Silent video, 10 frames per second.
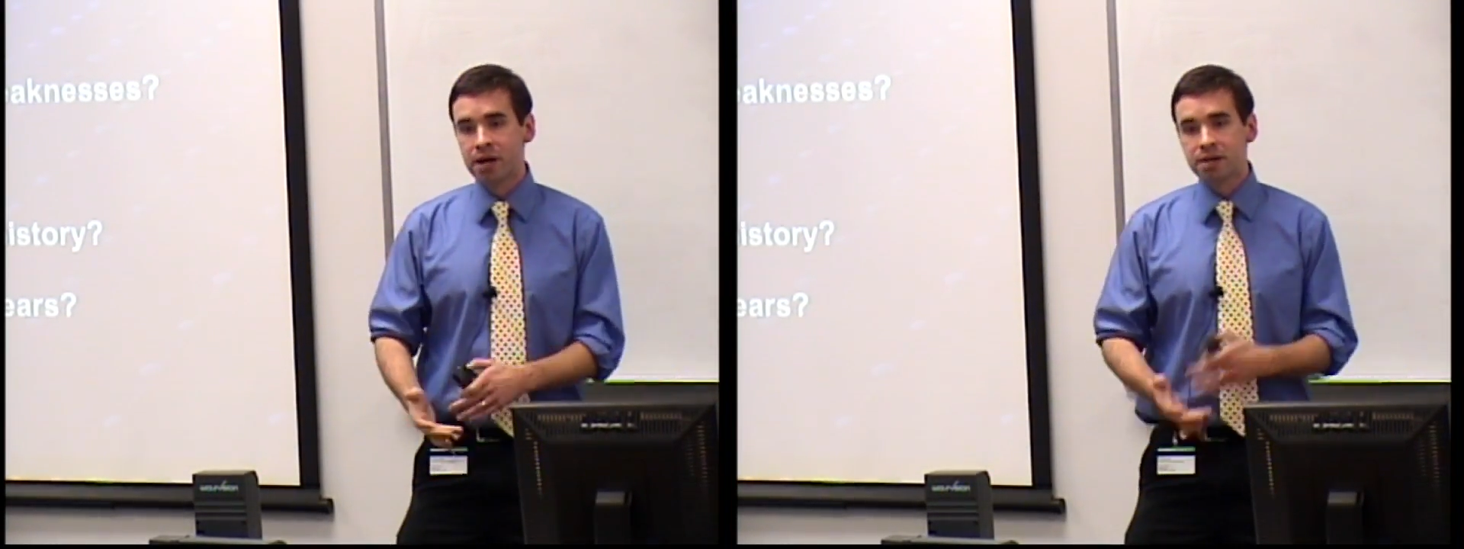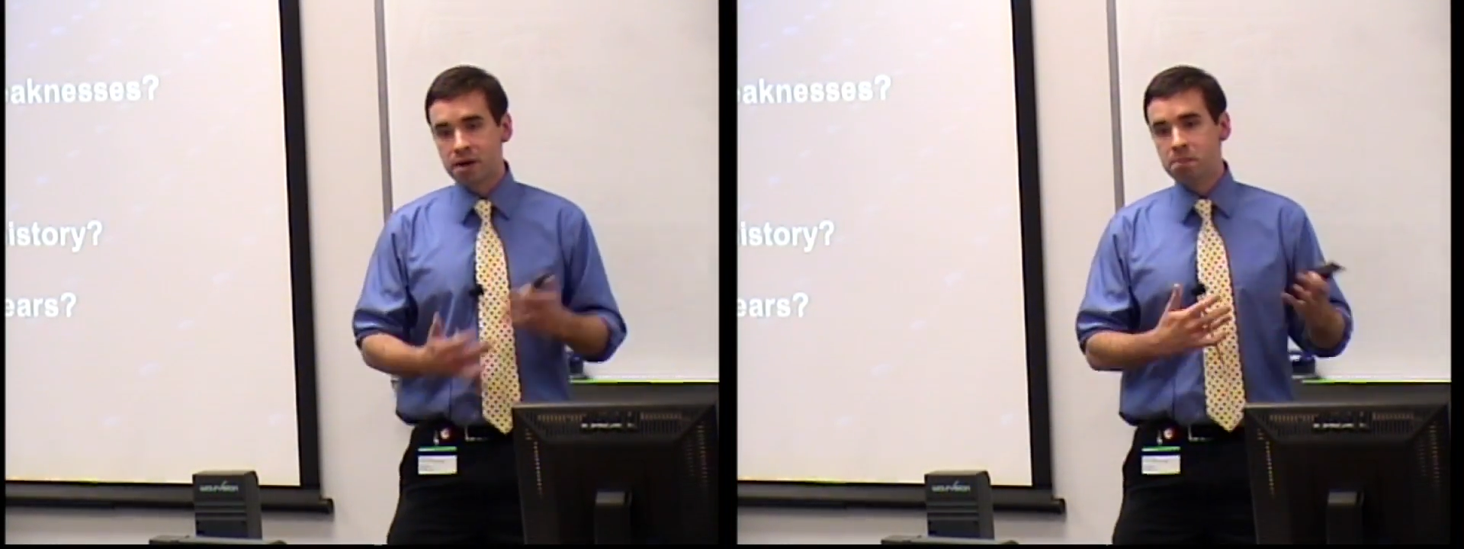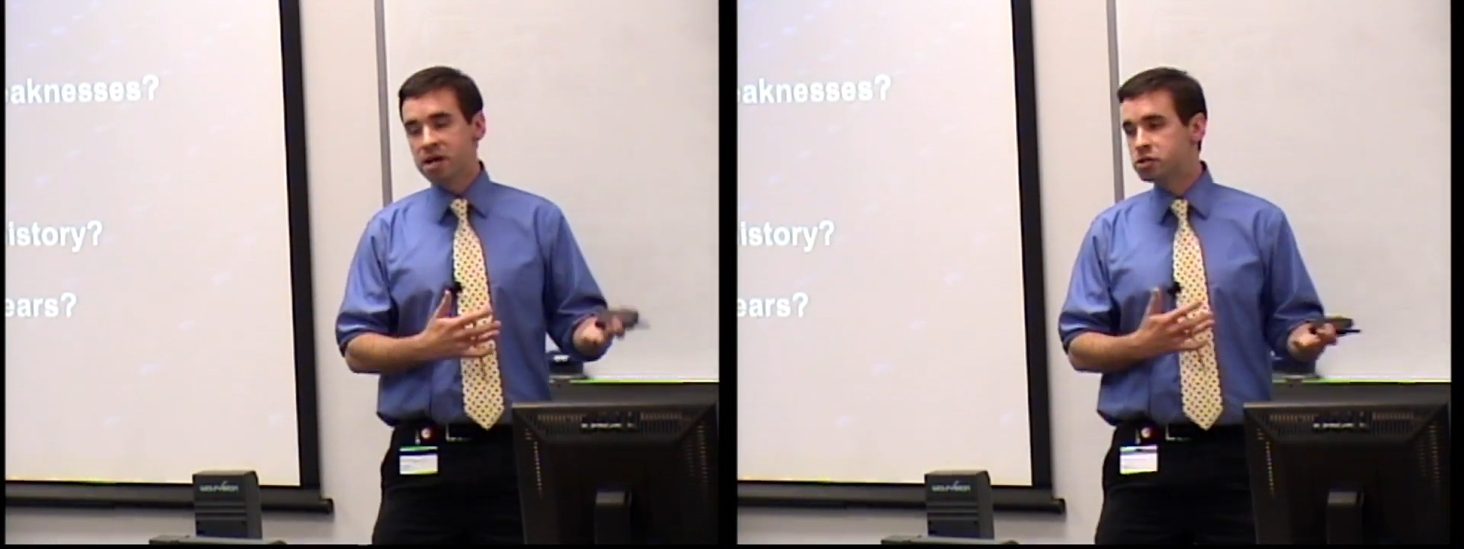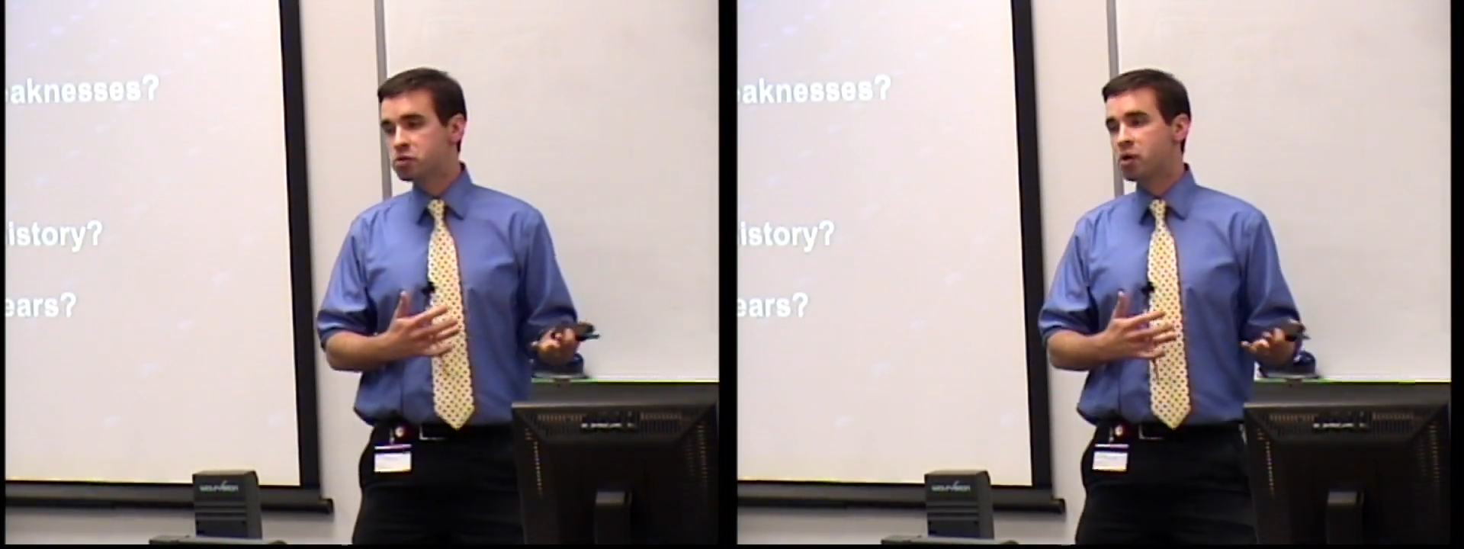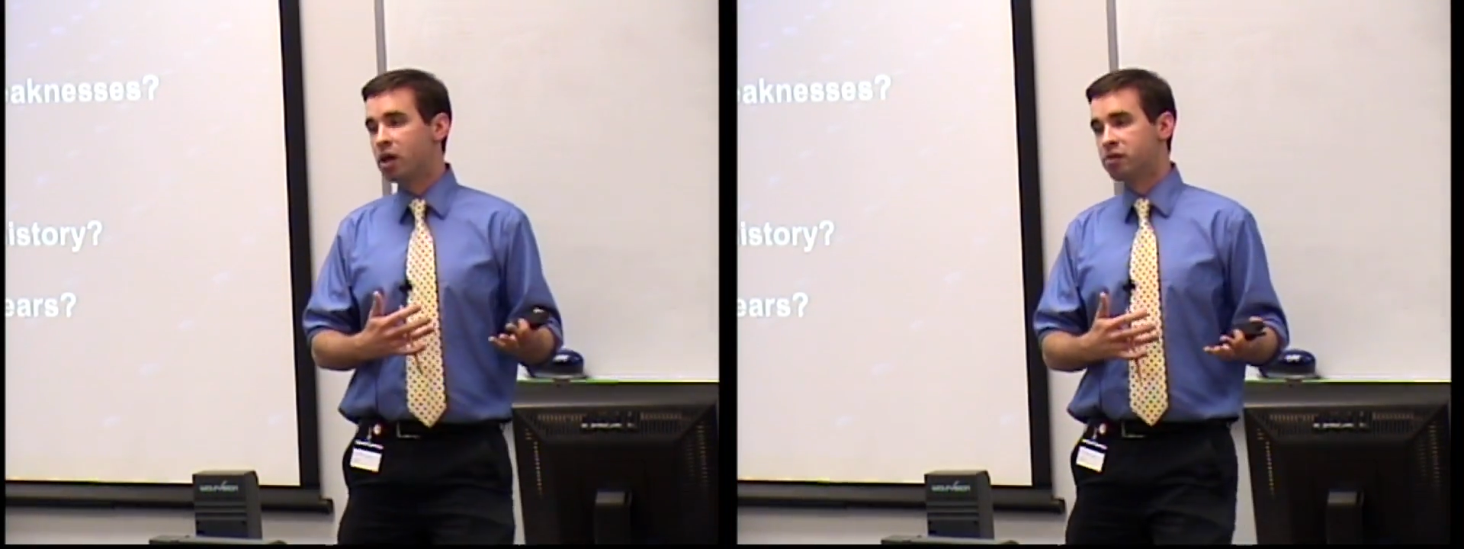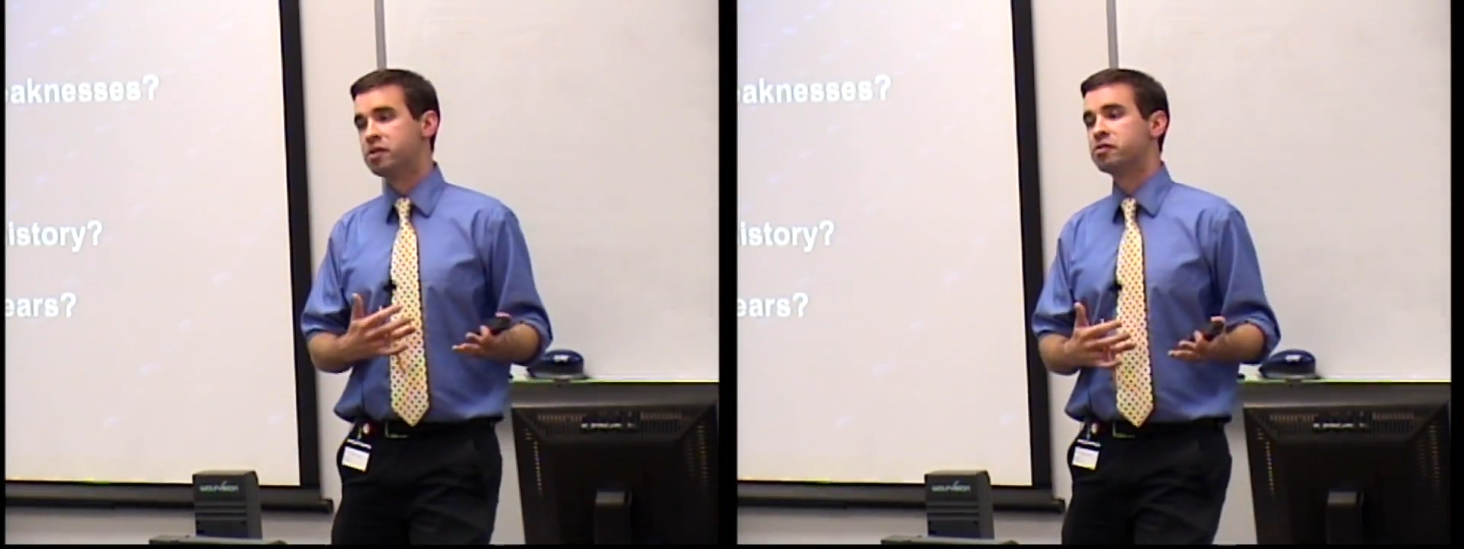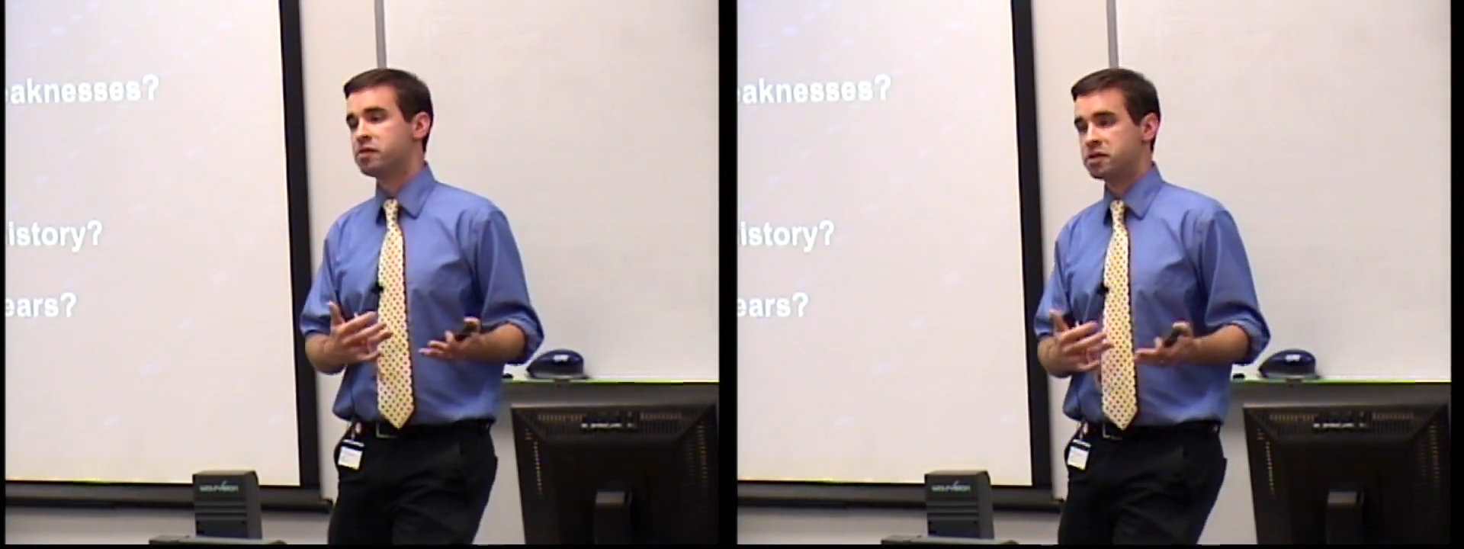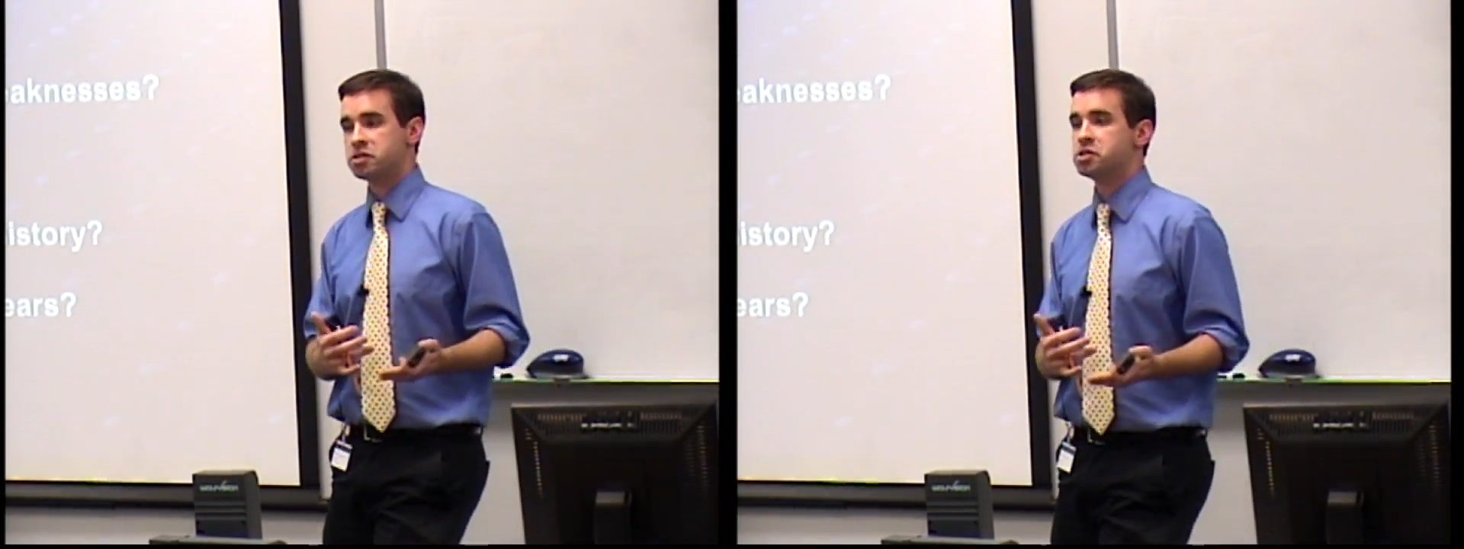that makes you relevant for
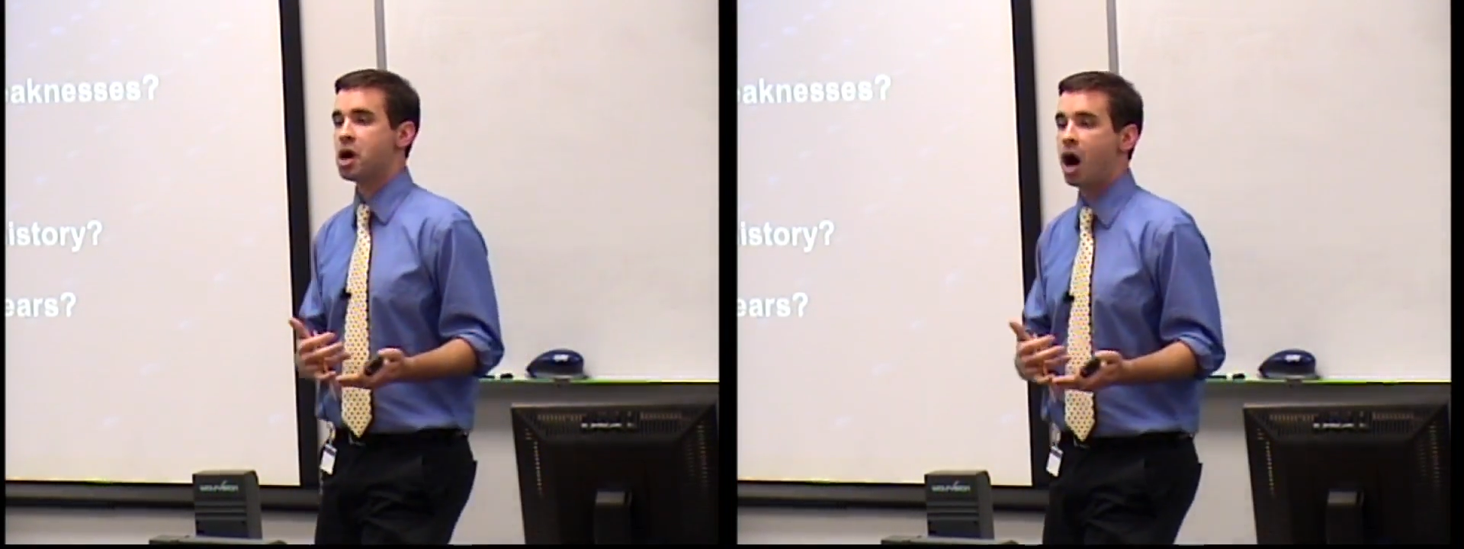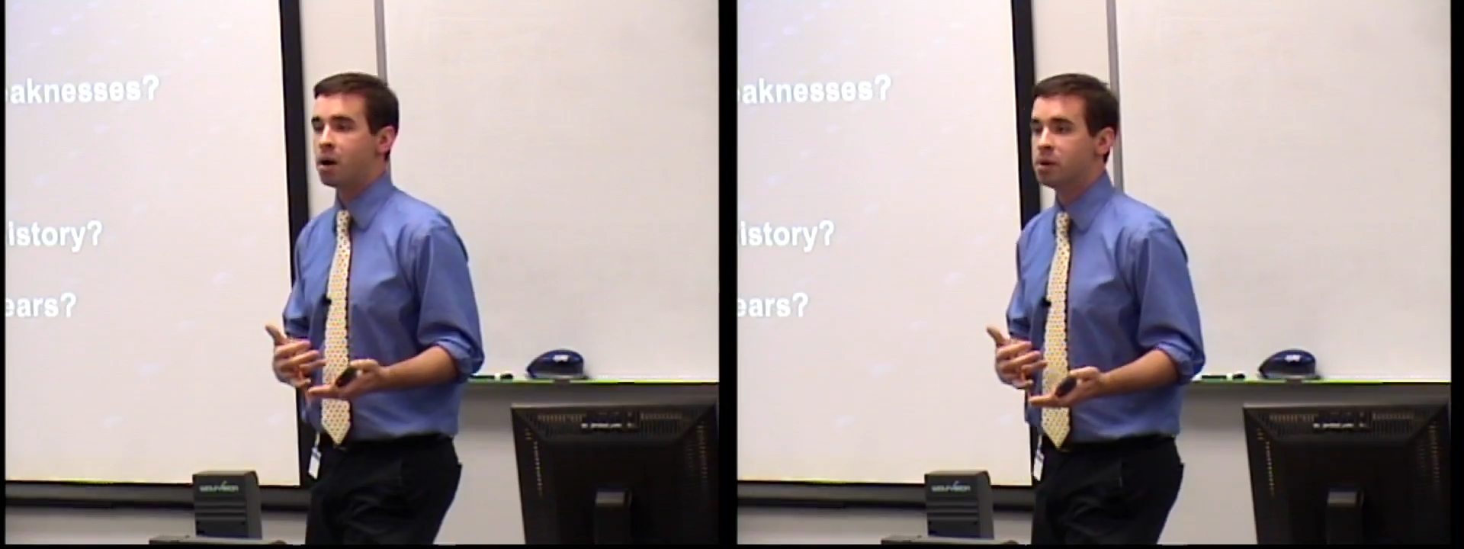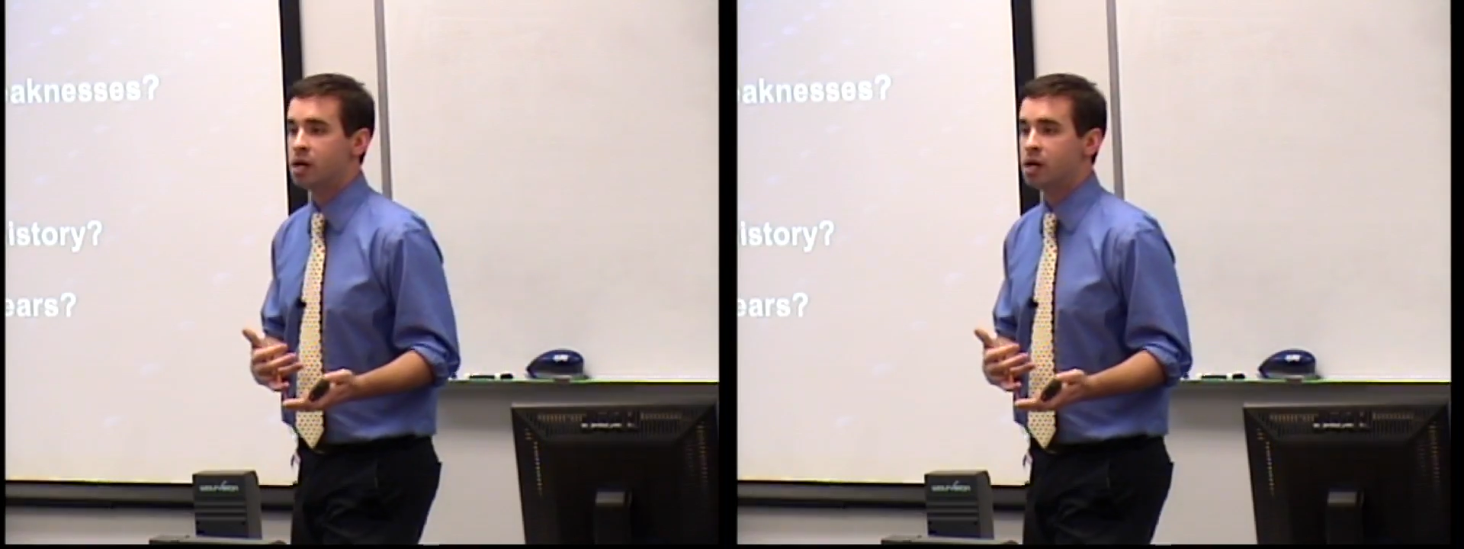this job.